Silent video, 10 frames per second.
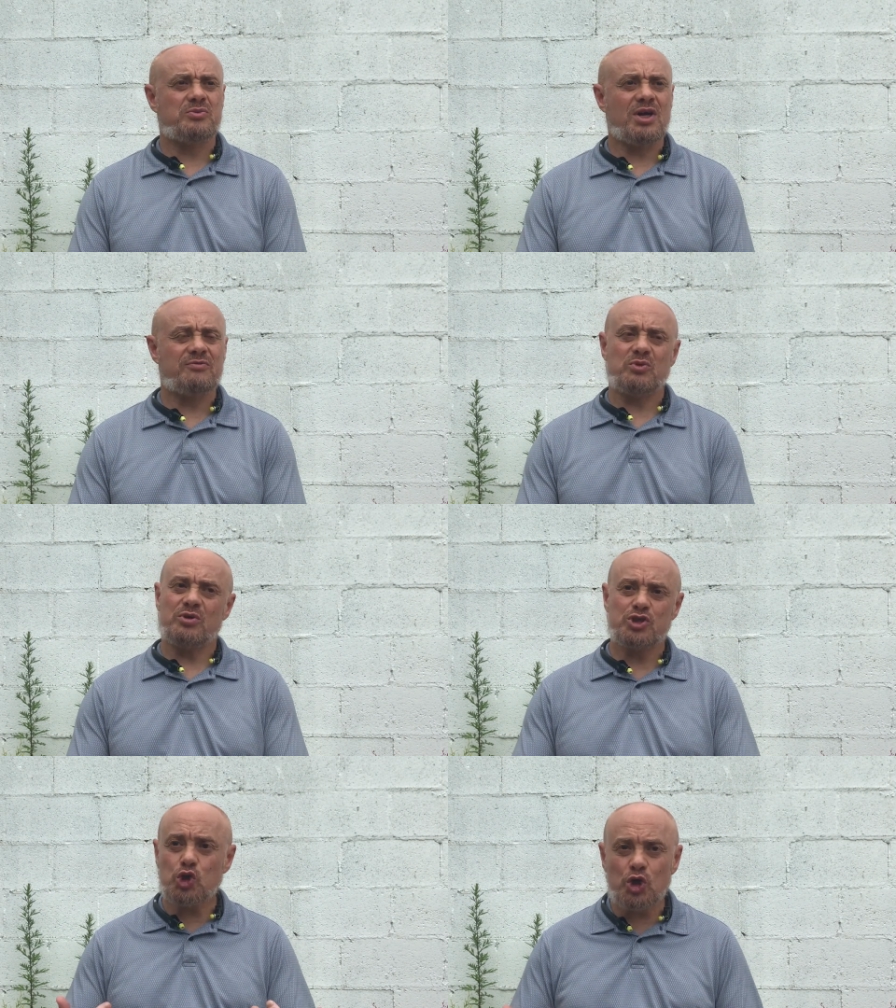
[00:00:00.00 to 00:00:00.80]
We have to
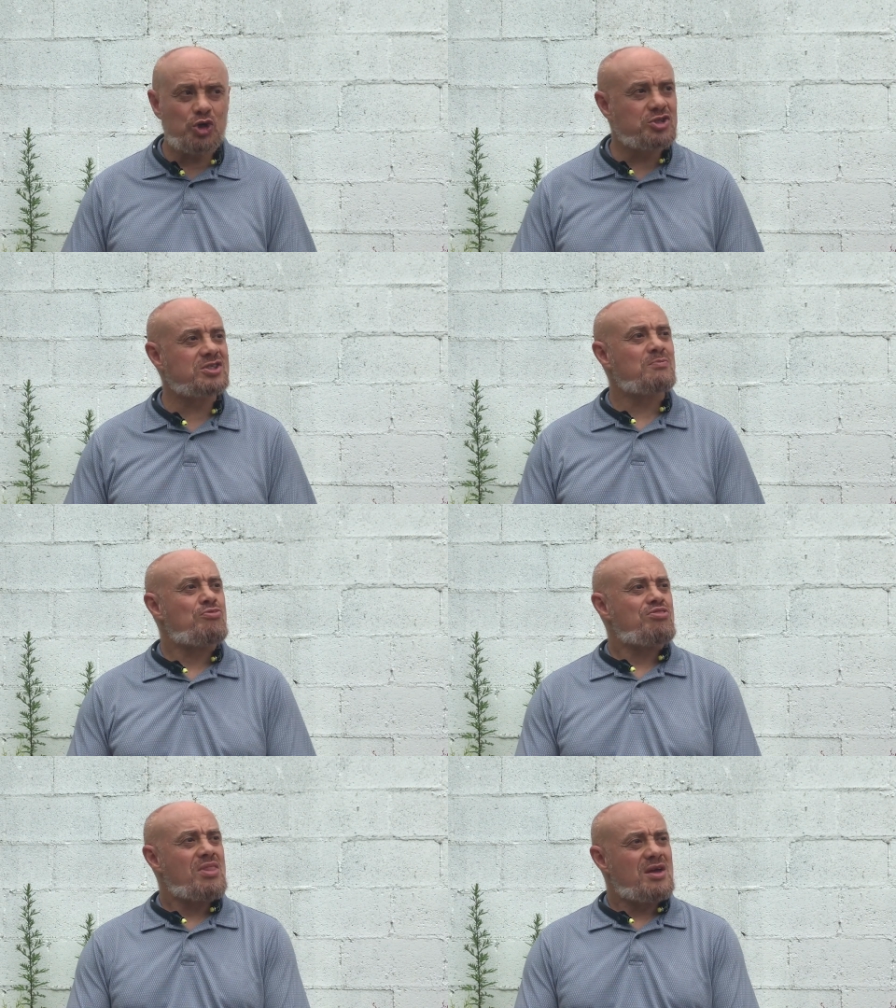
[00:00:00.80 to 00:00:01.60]
wear shirts,
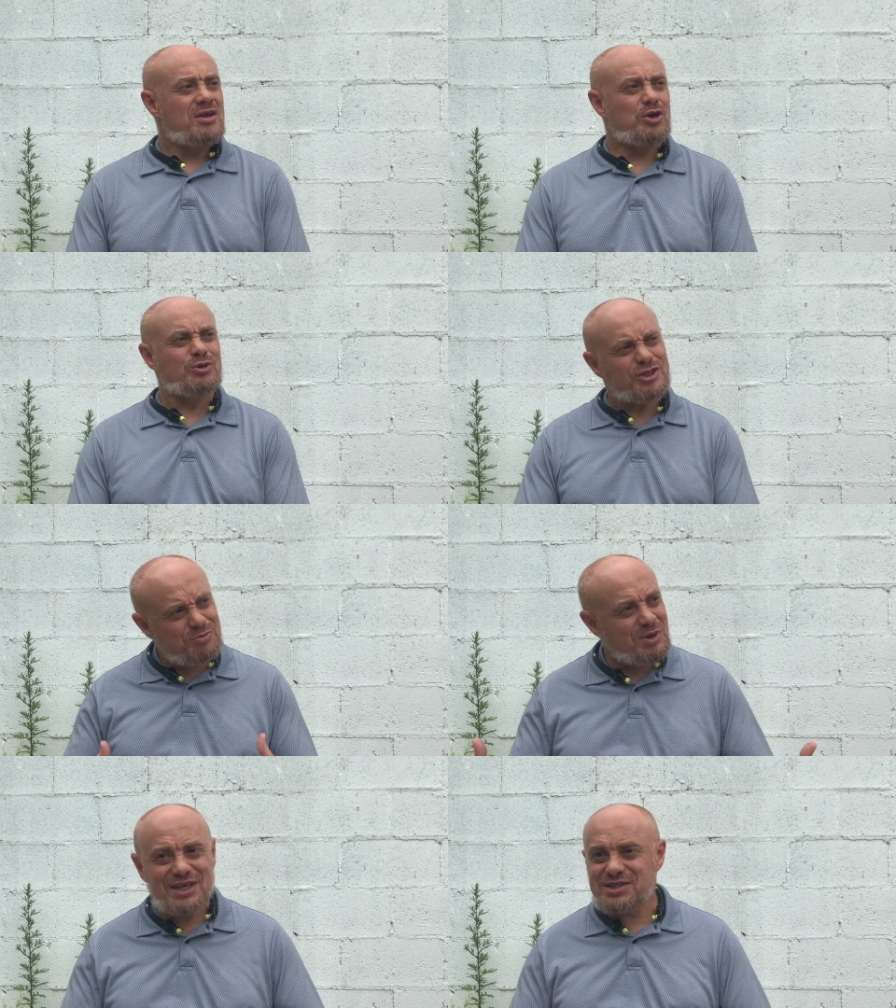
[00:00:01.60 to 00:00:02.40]
which
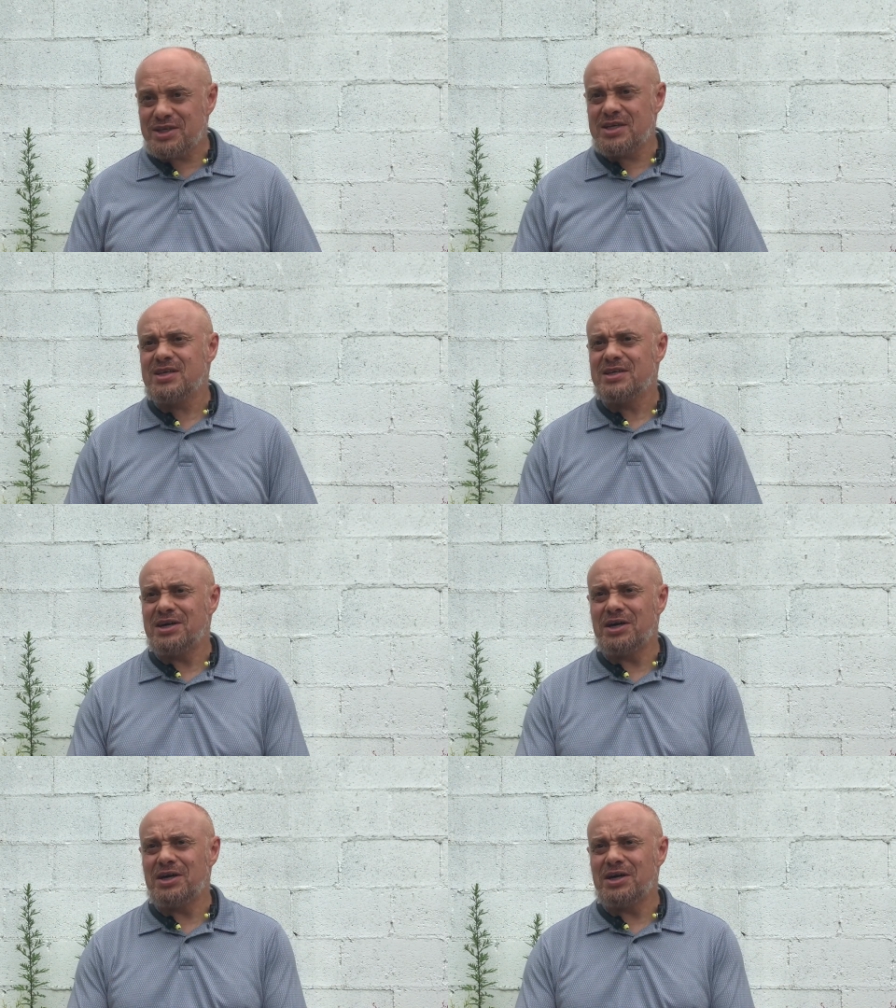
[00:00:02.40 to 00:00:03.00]
is basic.